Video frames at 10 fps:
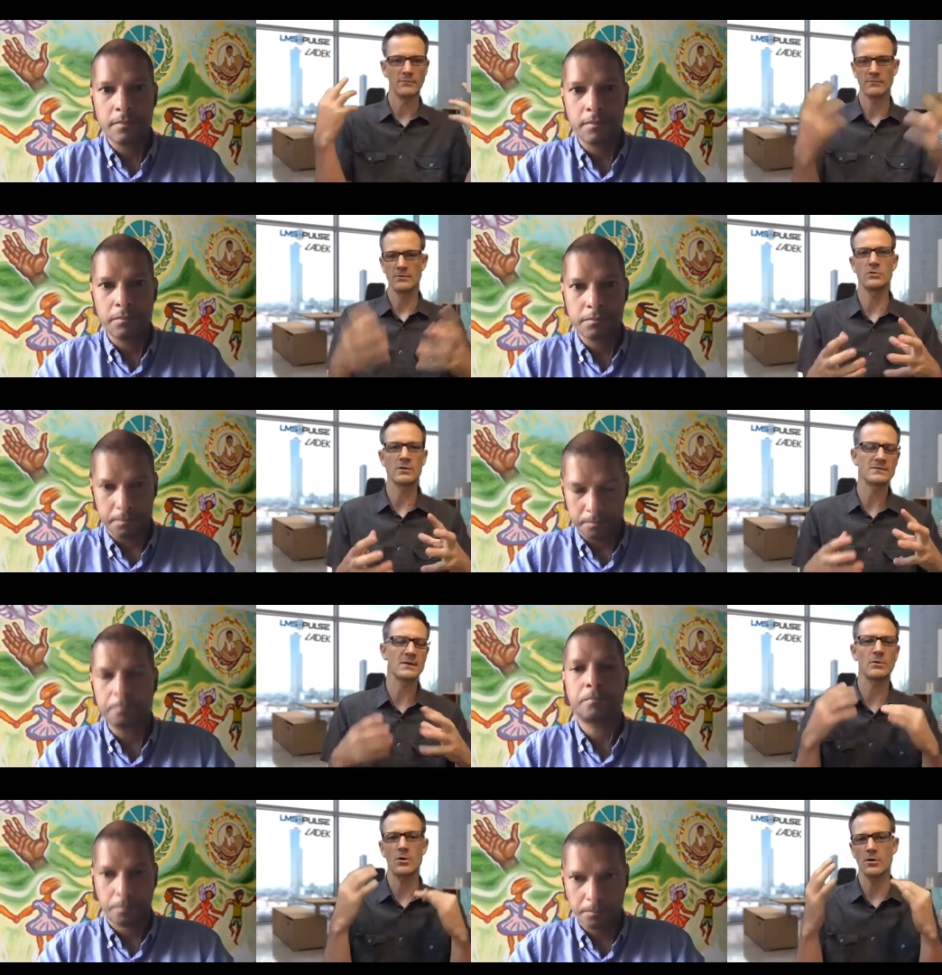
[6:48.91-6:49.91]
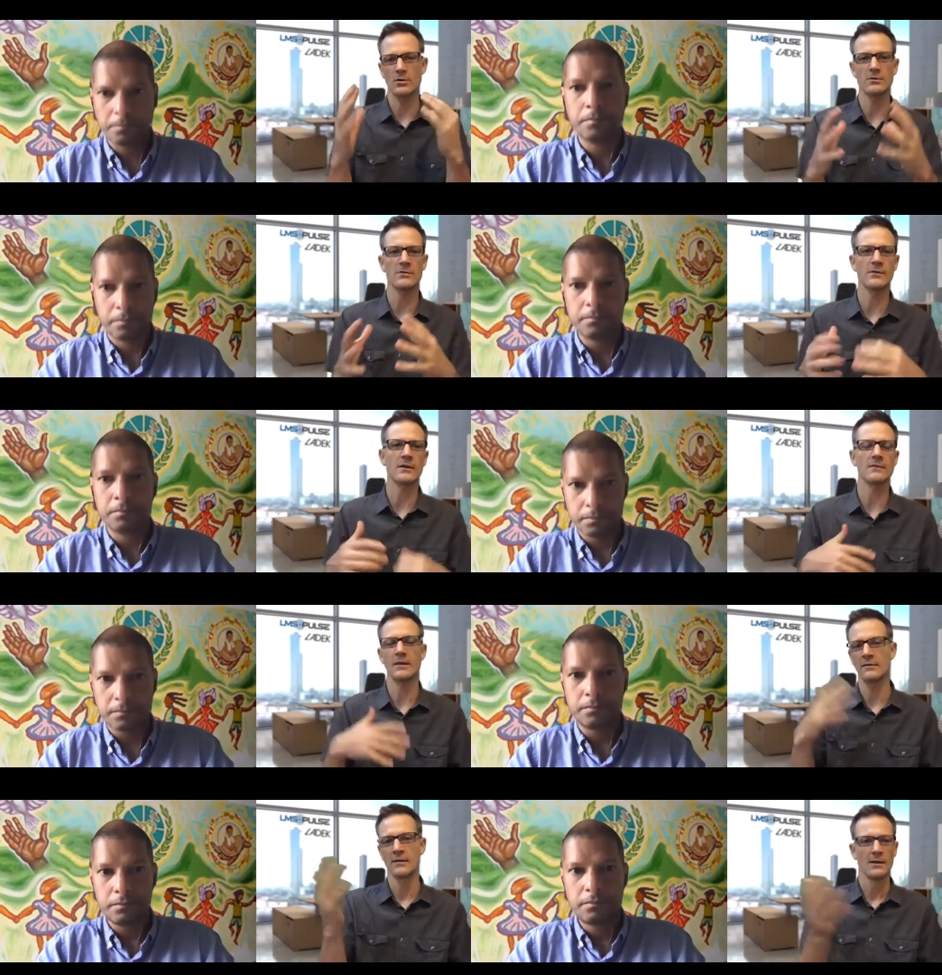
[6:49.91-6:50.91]
Speaker 1: you did a seminar you did a thing and
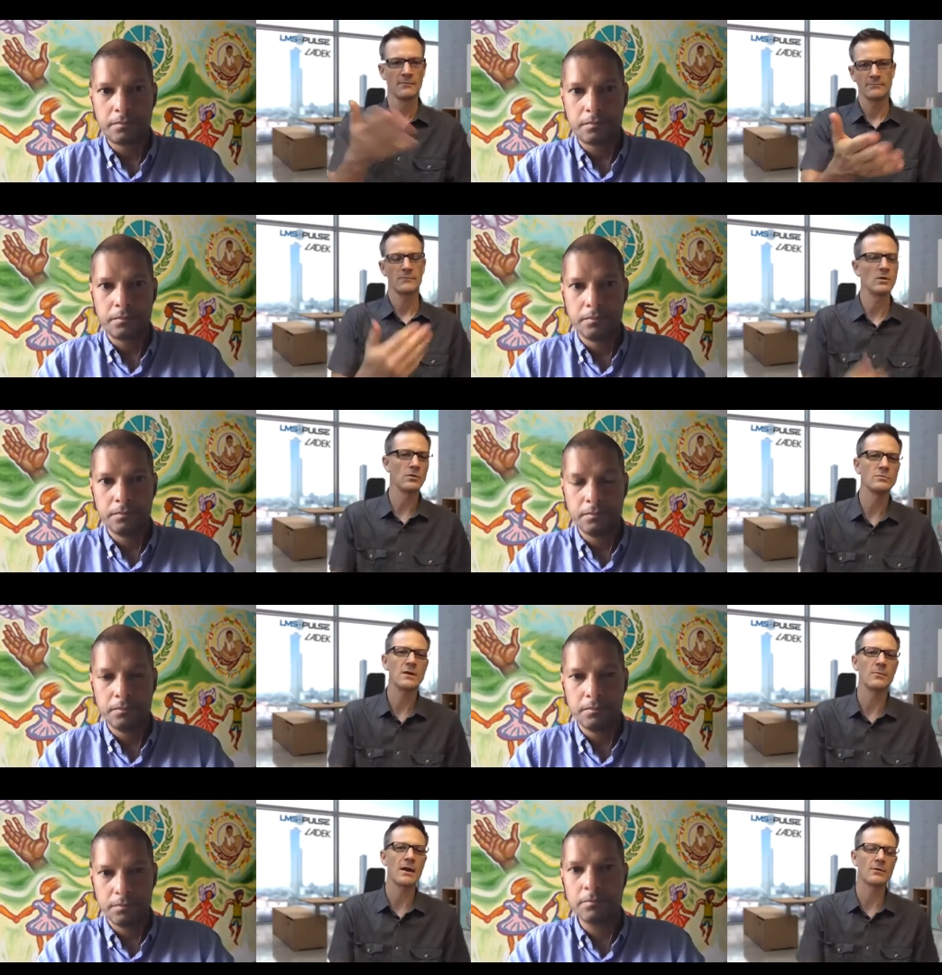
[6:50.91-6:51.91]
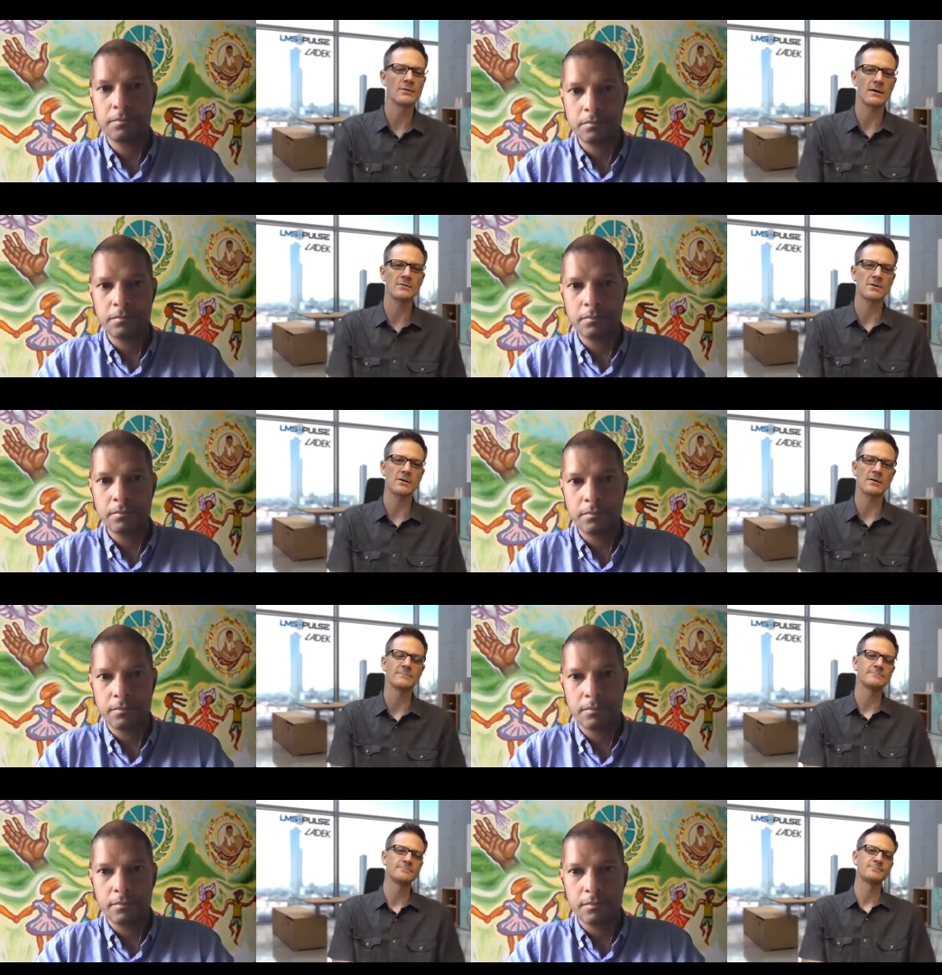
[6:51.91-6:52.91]
then you, you tell me how it kind of started out
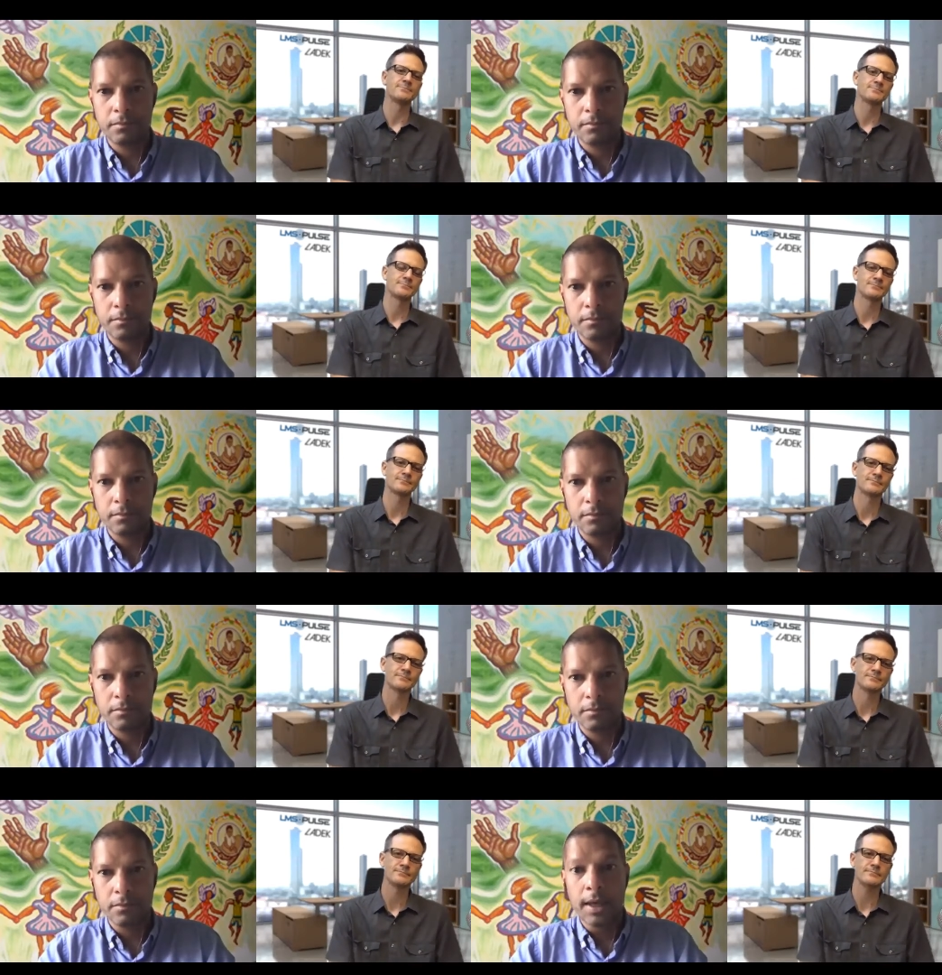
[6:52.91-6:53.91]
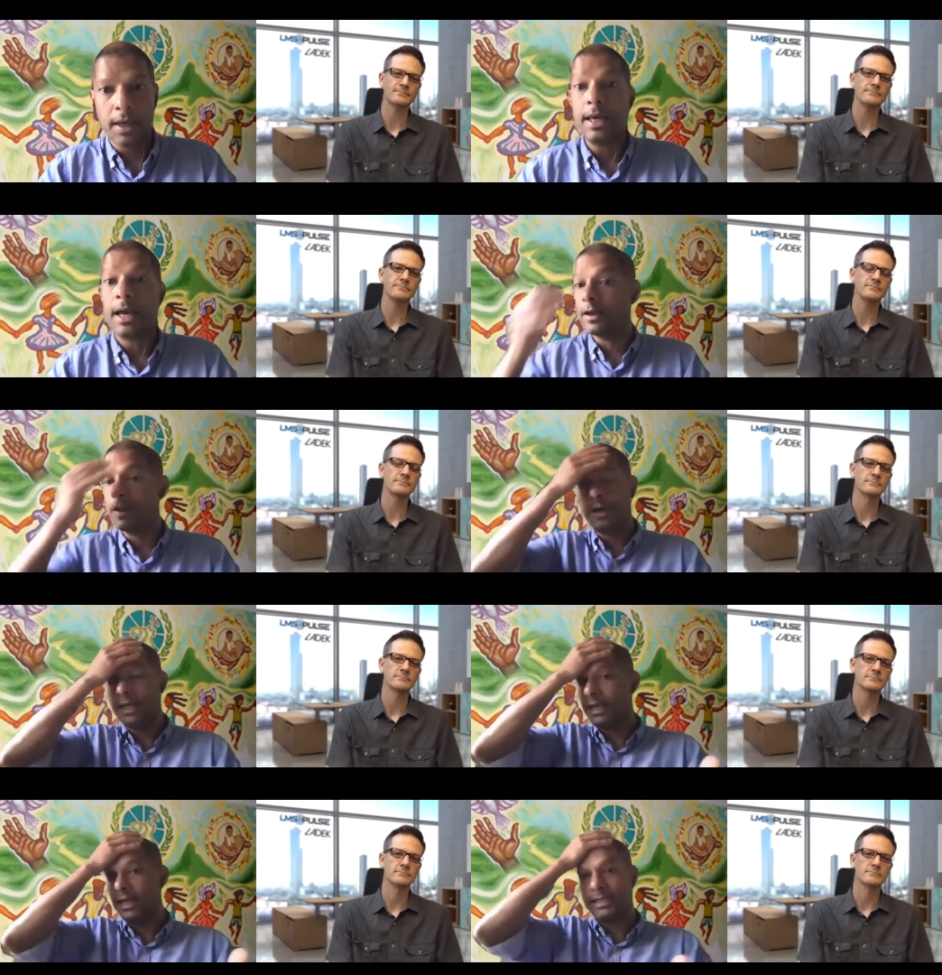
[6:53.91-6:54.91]
Speaker 2: yeah uh,
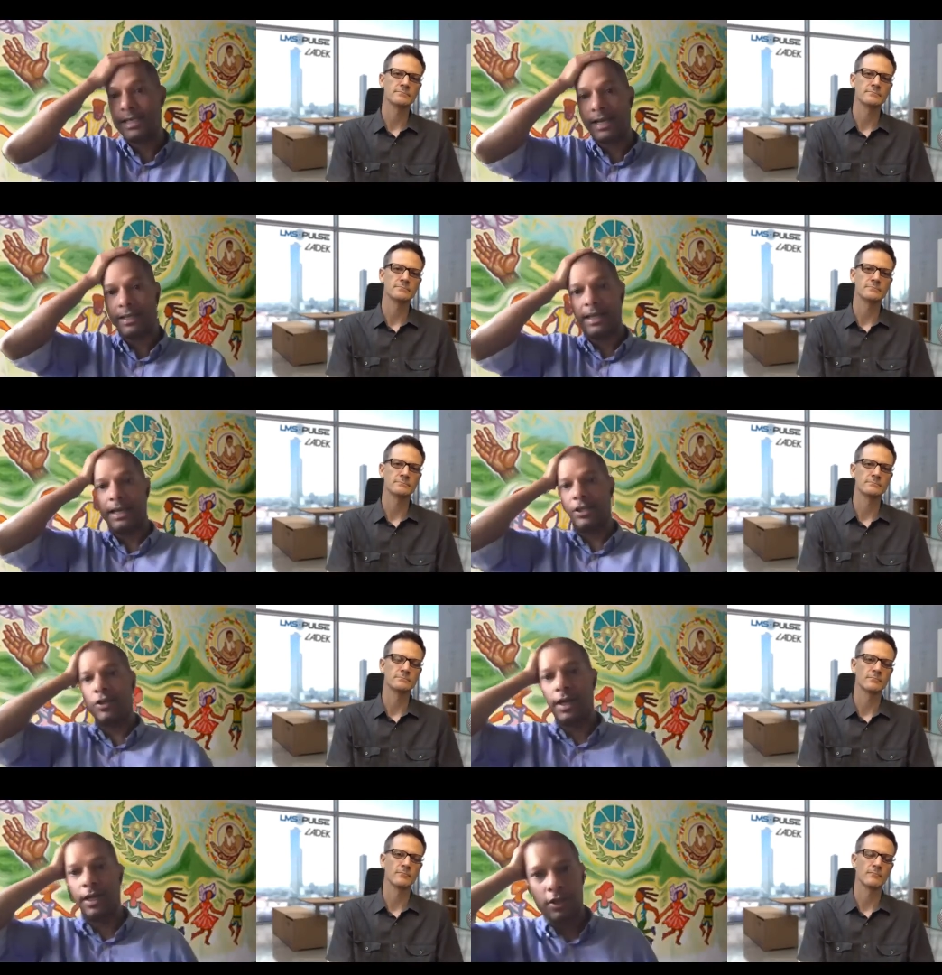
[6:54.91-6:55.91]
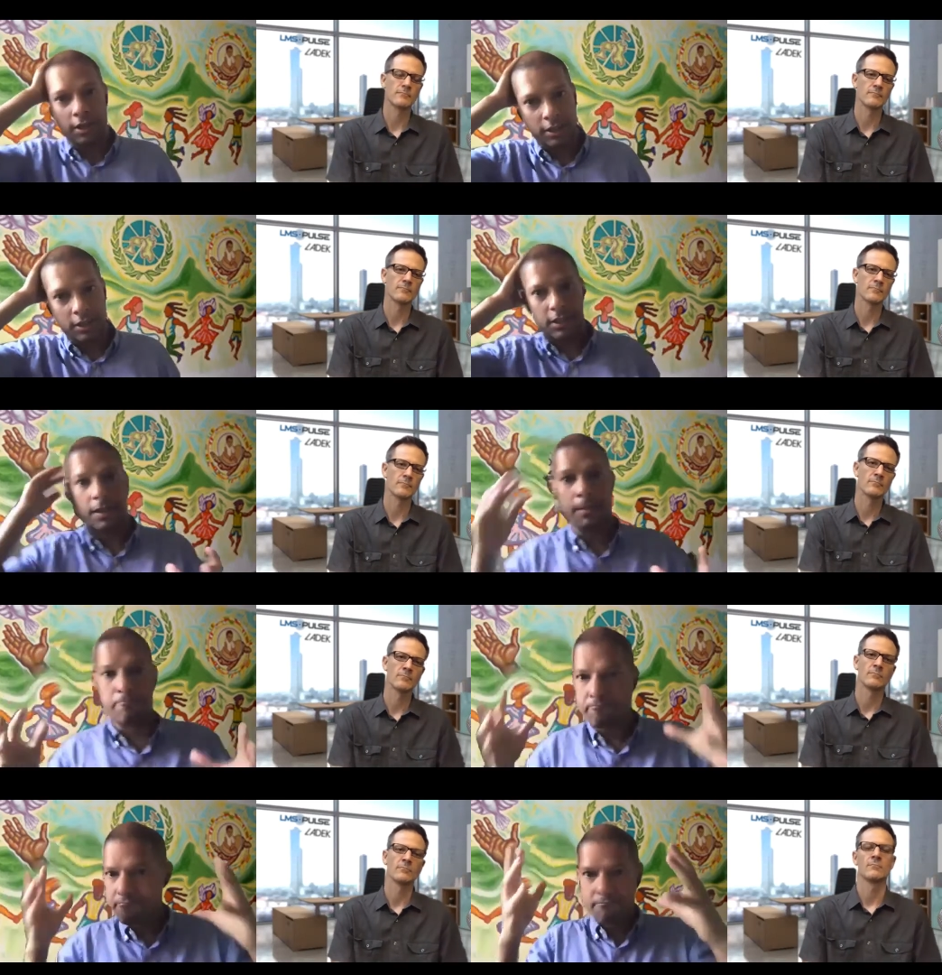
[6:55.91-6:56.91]
exactly that you know i thought um,
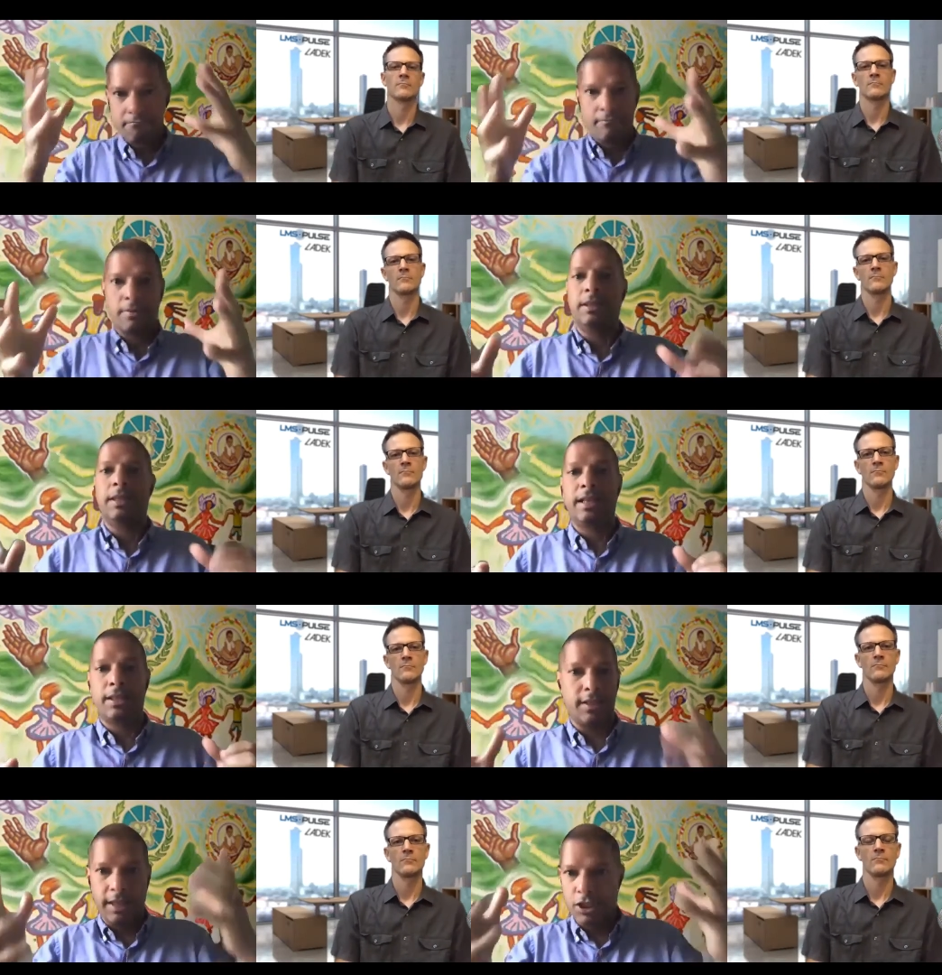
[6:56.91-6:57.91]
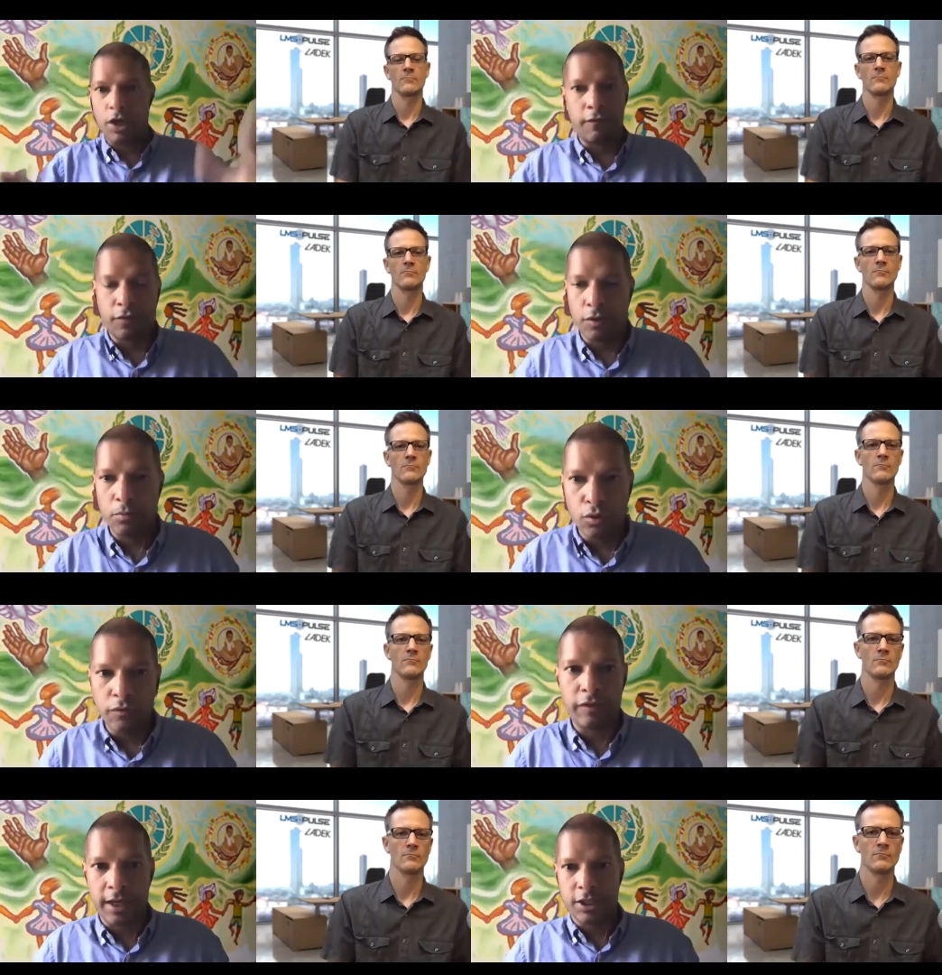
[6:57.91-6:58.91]
let's let's offer more
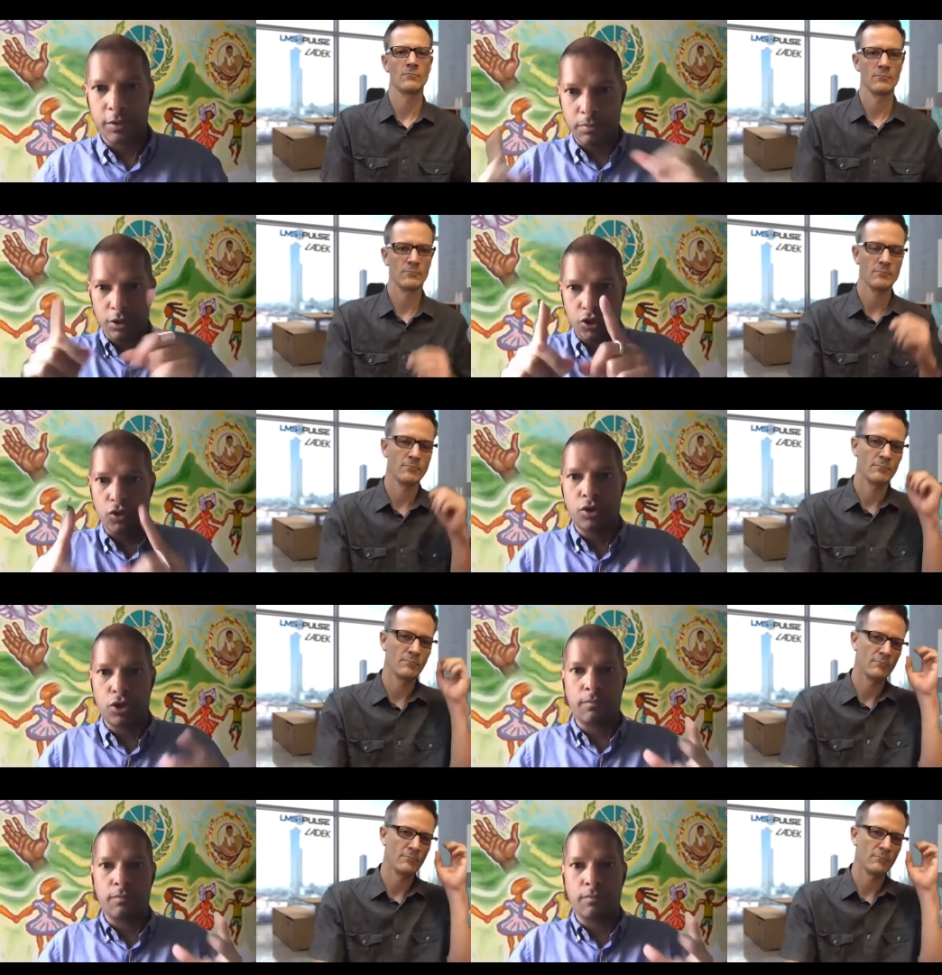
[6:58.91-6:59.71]
flexible short-term